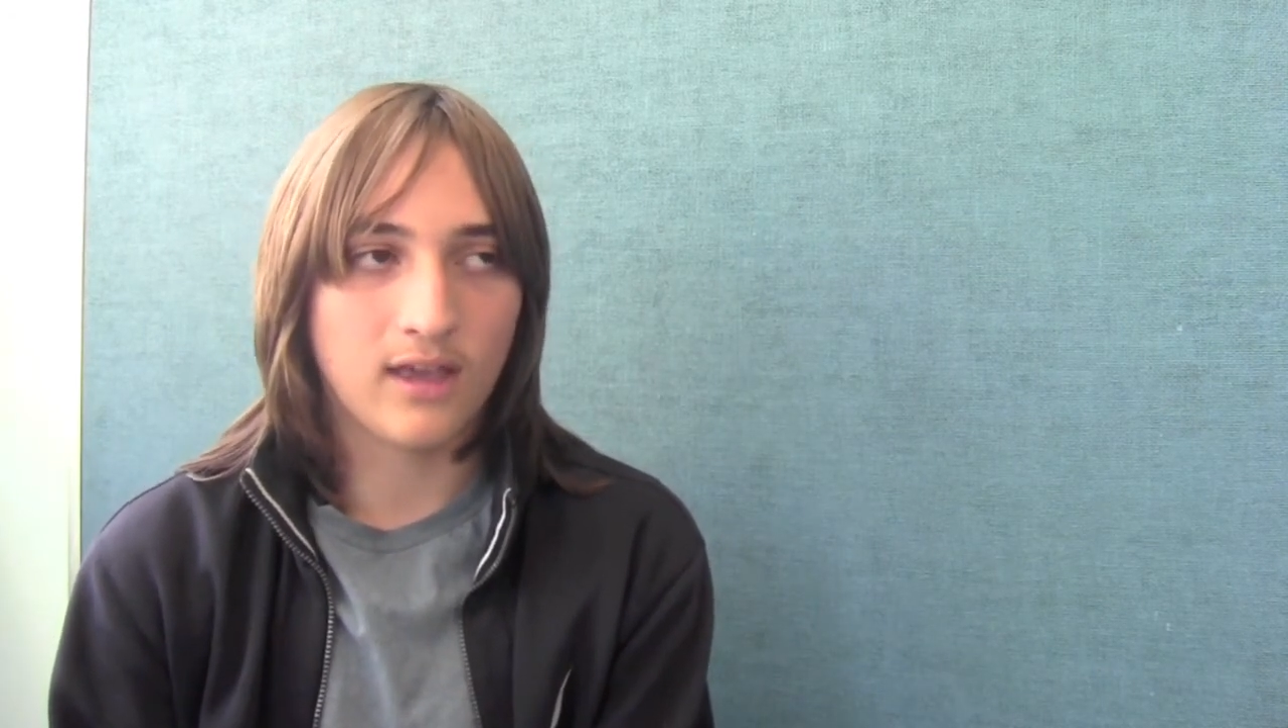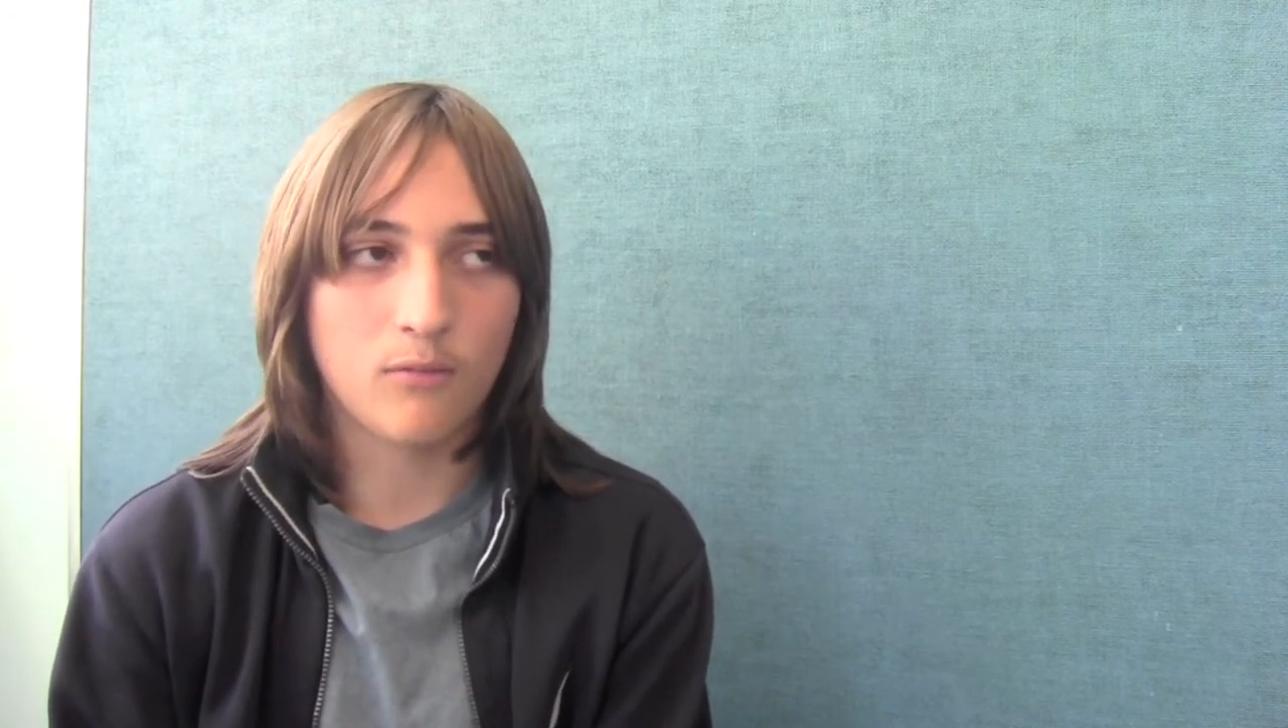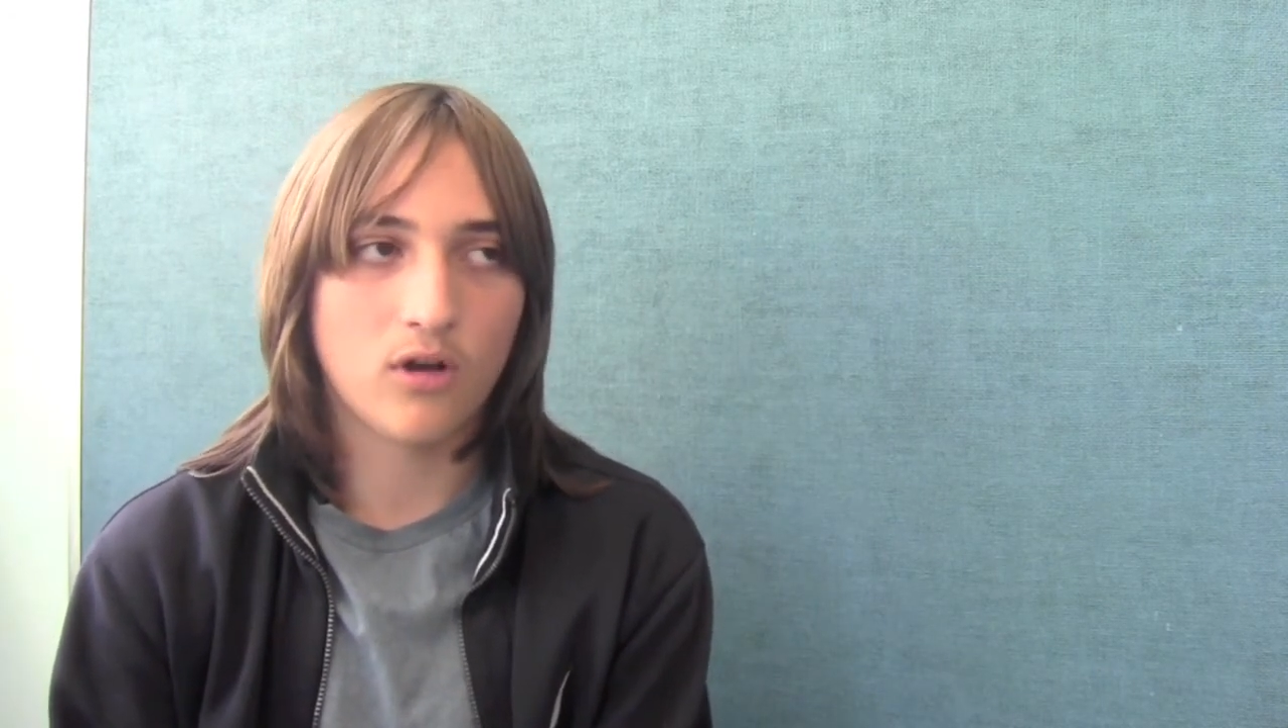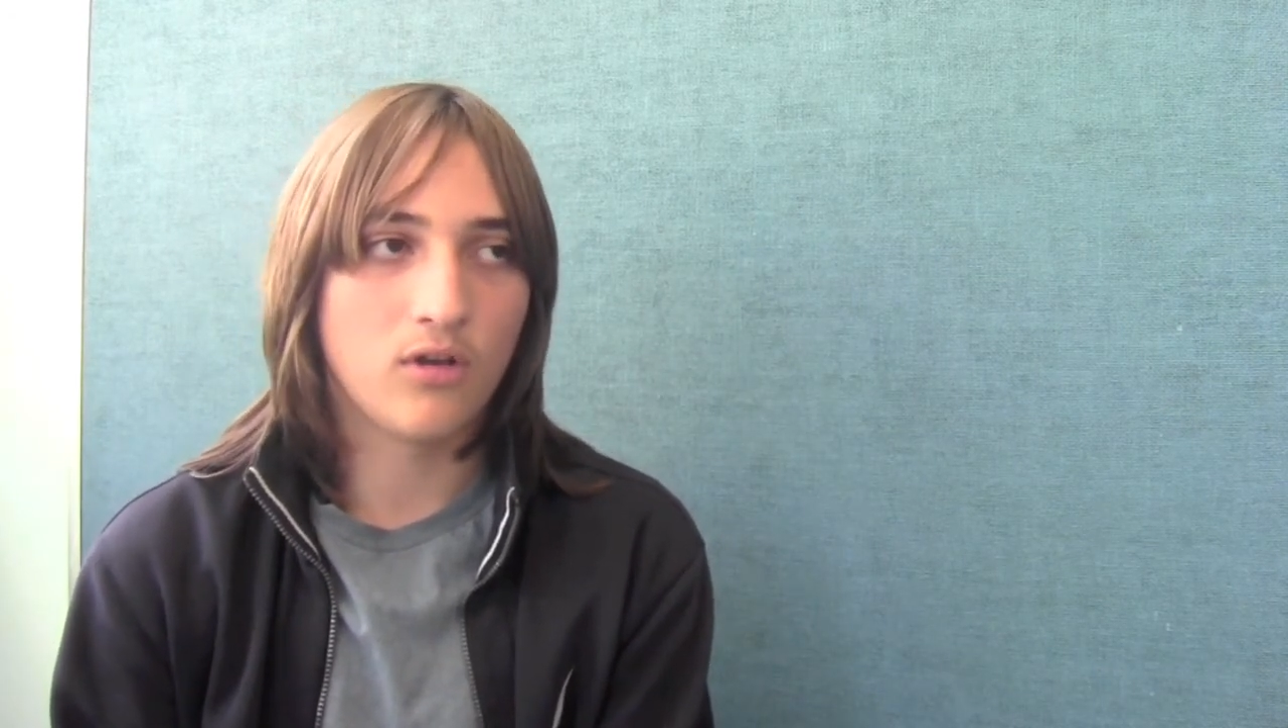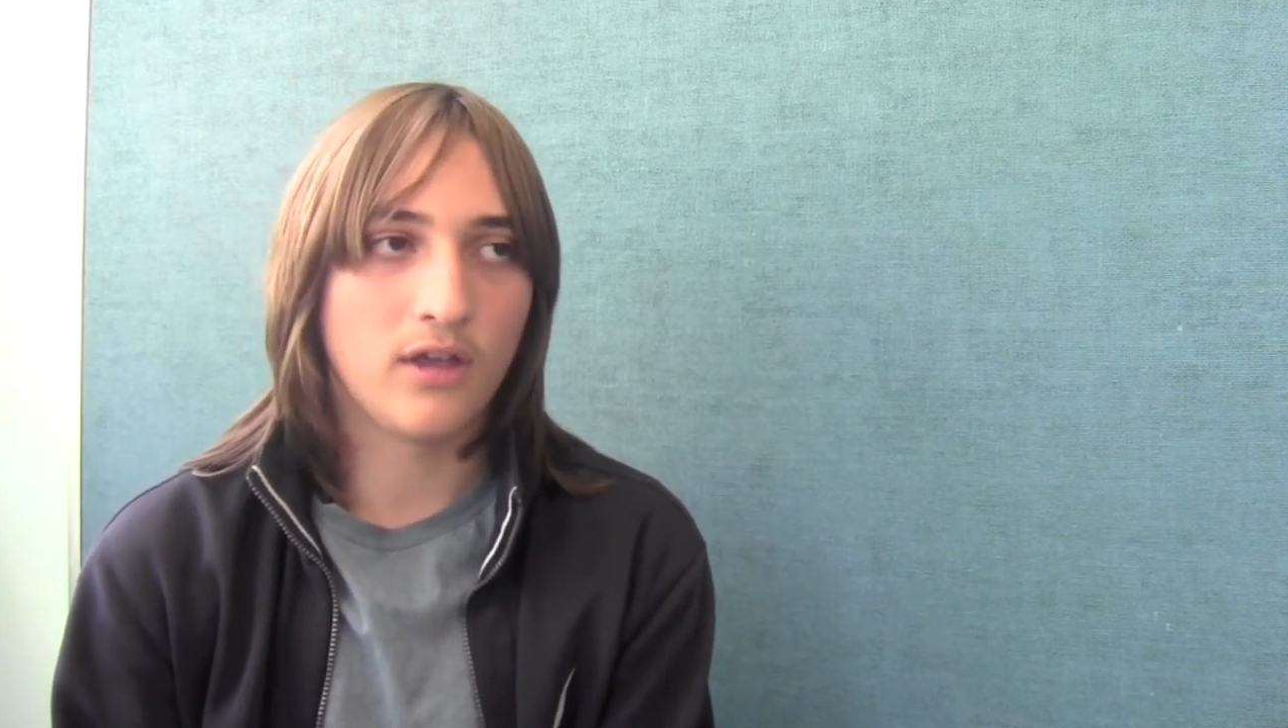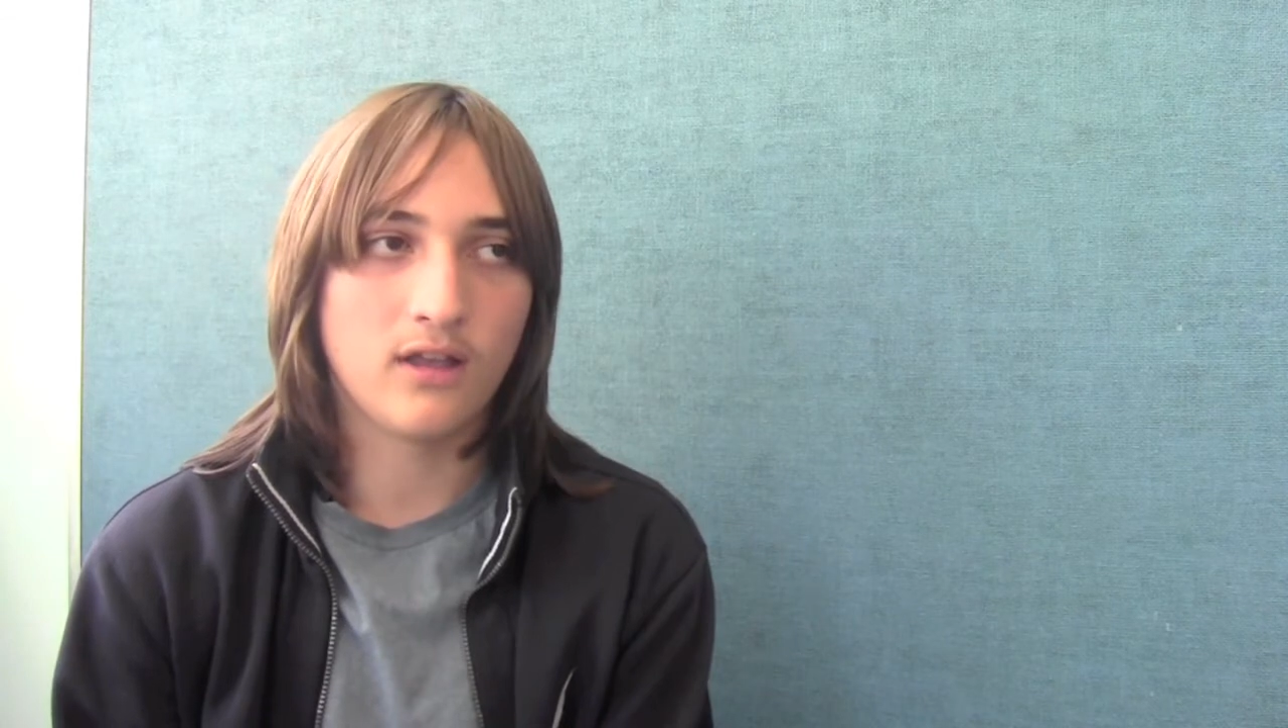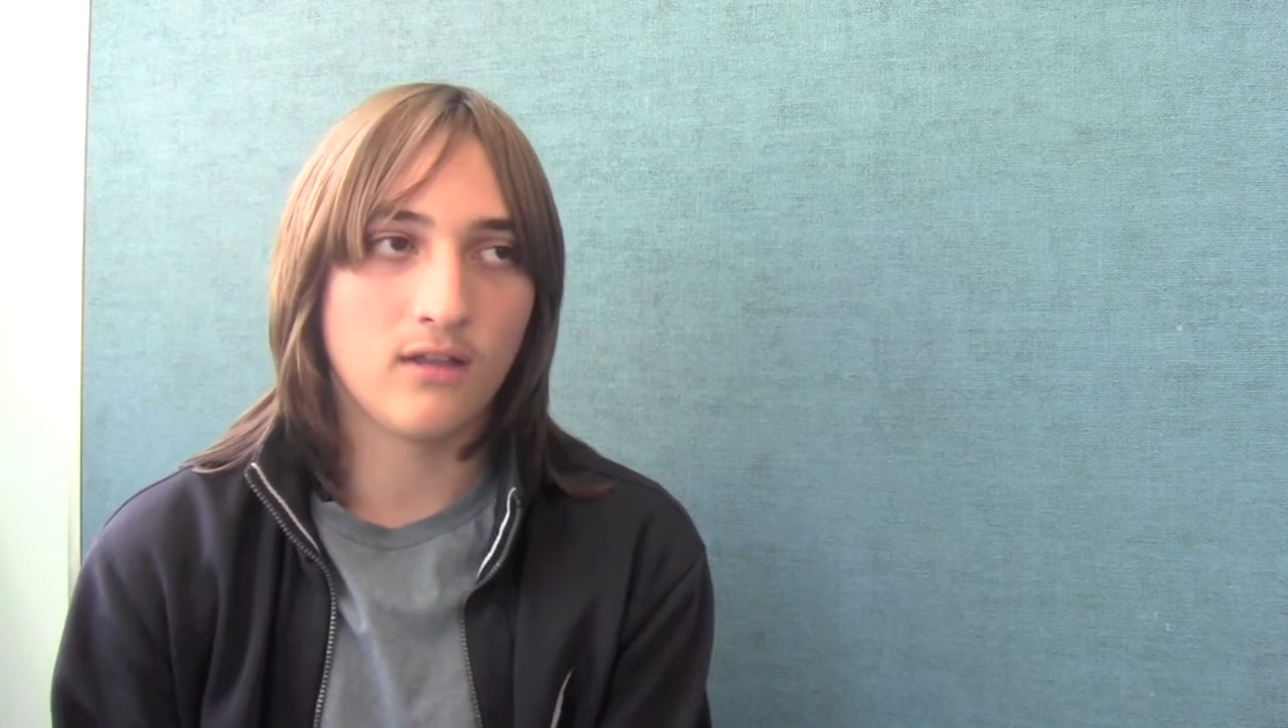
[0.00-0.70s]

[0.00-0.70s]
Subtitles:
name calling